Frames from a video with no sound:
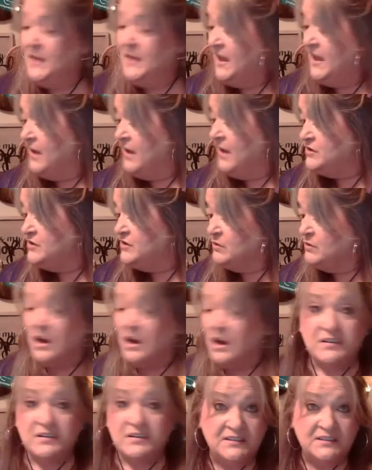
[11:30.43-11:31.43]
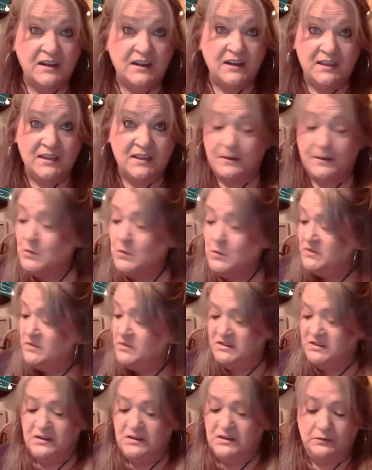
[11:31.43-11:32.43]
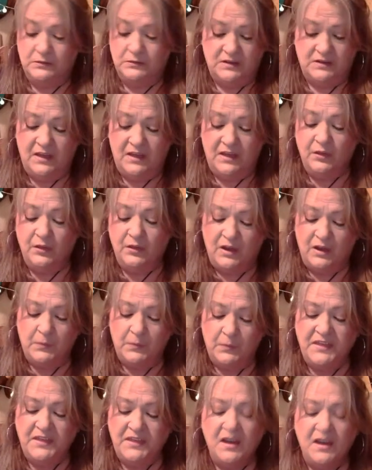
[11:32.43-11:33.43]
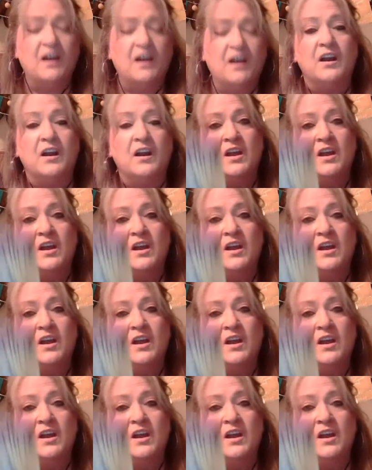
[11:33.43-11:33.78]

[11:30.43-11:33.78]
I have new cards today that I'm going to use. And look at what they are.